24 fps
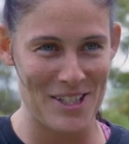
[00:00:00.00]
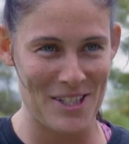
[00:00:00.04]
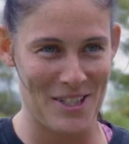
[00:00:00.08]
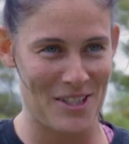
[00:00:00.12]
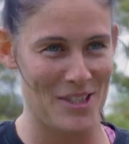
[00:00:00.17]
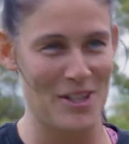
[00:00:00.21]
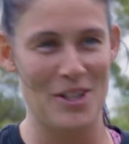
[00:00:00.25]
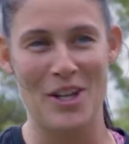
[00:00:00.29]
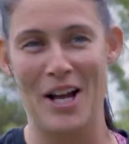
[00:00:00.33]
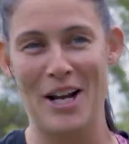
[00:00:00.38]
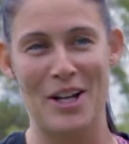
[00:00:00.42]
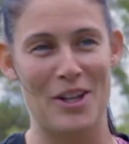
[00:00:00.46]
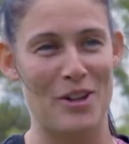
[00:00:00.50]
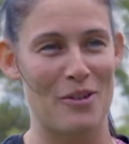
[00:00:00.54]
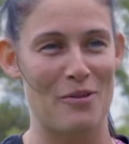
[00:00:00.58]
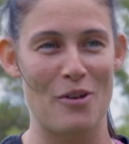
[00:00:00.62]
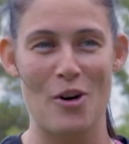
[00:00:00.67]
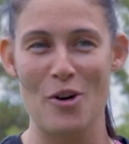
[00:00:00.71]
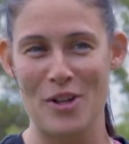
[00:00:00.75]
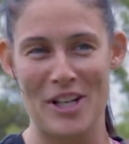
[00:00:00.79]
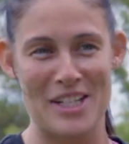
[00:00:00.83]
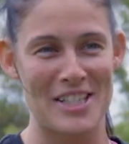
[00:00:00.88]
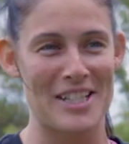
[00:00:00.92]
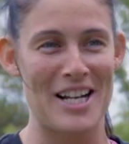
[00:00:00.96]
just to like
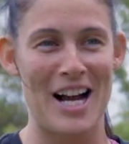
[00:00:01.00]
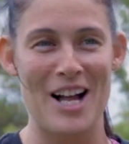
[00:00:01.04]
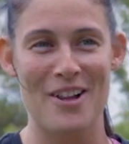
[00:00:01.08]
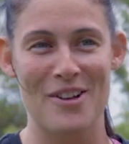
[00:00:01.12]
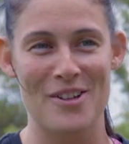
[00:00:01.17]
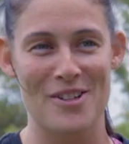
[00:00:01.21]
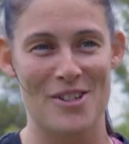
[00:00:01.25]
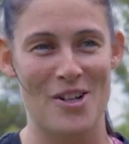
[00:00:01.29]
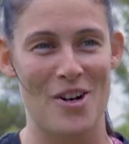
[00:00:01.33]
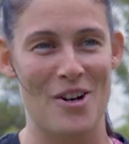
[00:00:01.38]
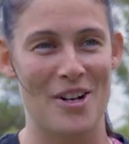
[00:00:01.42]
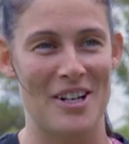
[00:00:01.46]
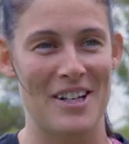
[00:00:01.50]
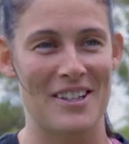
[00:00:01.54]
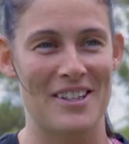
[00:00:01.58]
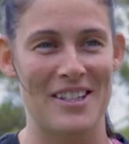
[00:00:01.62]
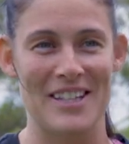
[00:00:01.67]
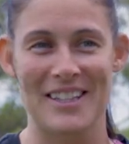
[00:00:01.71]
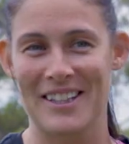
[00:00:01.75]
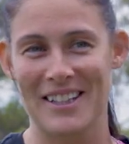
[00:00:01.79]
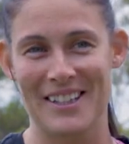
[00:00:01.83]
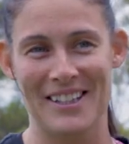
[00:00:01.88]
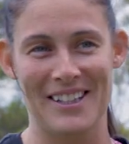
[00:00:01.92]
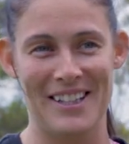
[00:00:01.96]
throw these colours on and
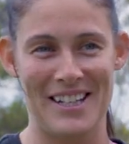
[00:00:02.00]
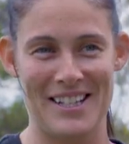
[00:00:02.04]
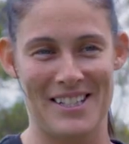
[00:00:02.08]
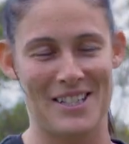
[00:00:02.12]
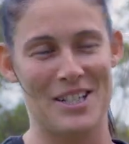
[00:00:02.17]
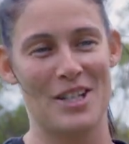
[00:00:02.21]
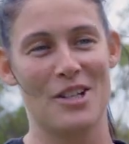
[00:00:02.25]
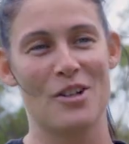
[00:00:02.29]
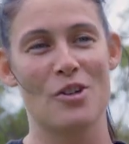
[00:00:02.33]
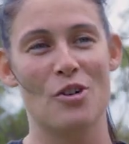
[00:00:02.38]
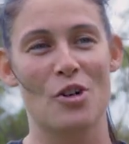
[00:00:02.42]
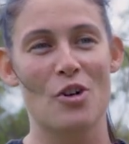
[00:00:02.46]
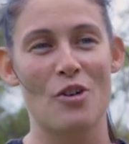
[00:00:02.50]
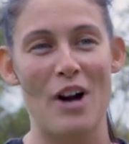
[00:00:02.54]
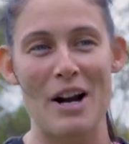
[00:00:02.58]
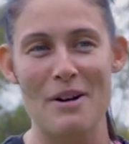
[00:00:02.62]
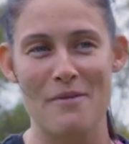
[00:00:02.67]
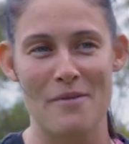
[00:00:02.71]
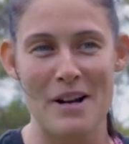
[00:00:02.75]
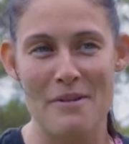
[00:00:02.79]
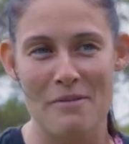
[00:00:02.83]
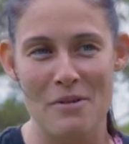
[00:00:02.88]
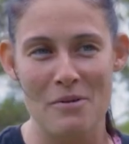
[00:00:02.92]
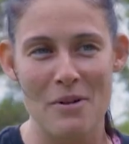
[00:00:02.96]
think that it's going to look
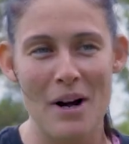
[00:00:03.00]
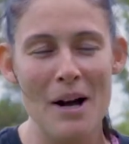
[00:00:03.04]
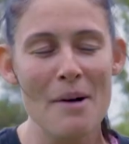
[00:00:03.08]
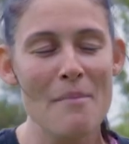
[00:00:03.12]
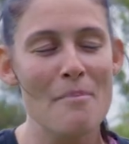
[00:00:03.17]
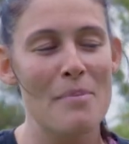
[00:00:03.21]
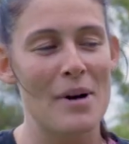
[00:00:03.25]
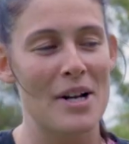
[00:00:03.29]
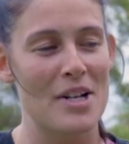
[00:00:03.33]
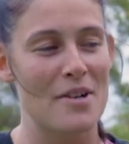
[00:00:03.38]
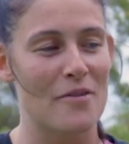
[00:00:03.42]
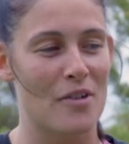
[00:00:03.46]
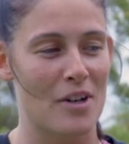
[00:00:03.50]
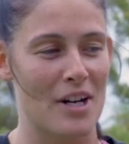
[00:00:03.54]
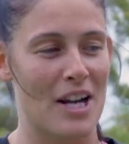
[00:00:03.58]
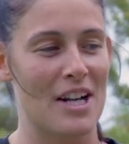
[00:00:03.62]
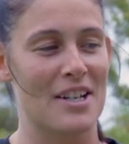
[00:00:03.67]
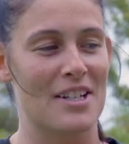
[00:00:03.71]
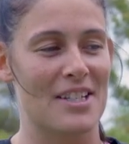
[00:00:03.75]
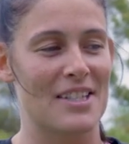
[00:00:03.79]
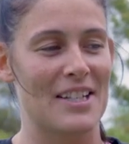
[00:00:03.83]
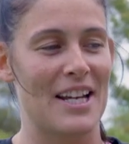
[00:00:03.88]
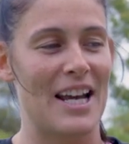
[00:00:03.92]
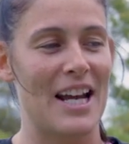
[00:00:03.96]
great for everyone, but you've got to
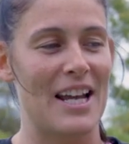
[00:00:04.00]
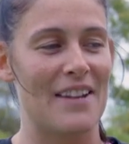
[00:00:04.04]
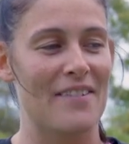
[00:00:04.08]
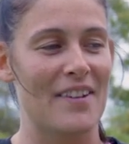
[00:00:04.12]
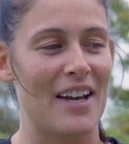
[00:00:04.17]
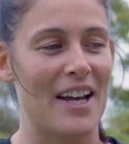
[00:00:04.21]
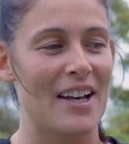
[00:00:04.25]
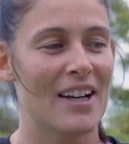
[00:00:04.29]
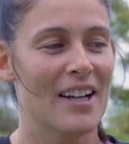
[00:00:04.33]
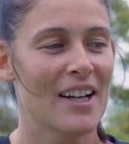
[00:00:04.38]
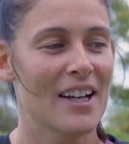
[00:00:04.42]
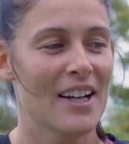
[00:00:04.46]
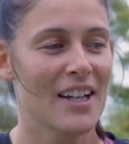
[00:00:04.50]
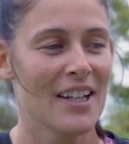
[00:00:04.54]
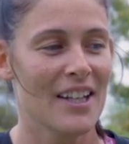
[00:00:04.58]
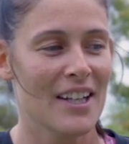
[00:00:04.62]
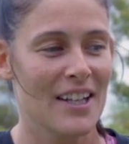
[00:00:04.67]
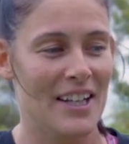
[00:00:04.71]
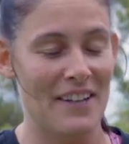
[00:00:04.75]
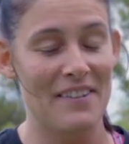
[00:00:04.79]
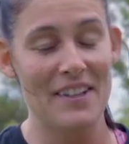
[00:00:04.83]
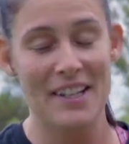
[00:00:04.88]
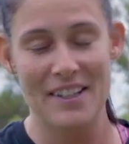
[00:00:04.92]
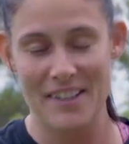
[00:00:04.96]
understand that
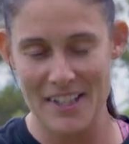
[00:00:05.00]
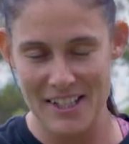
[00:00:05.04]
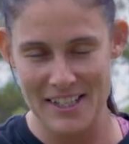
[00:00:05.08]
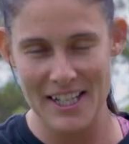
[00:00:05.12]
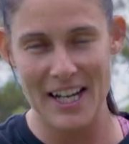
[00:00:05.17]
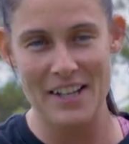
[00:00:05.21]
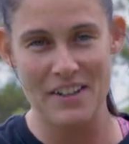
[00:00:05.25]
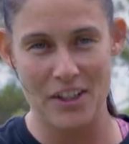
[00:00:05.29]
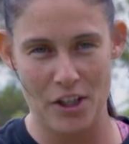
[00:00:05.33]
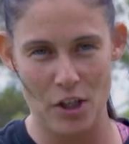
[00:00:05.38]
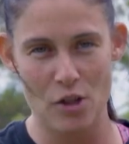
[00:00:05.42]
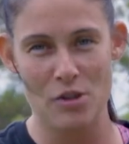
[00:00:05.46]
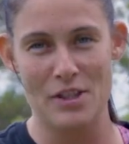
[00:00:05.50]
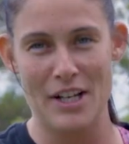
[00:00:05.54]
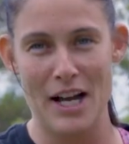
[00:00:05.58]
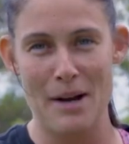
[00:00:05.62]
at the end of the day, the girls